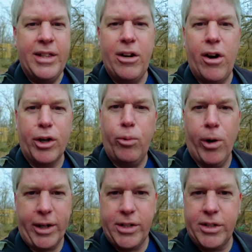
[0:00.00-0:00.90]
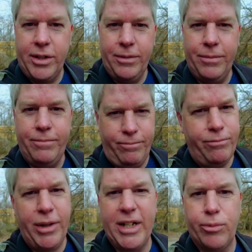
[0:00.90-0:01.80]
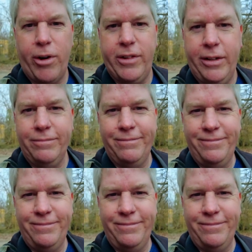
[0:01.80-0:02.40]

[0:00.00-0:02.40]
there are quirks, but it's worth it.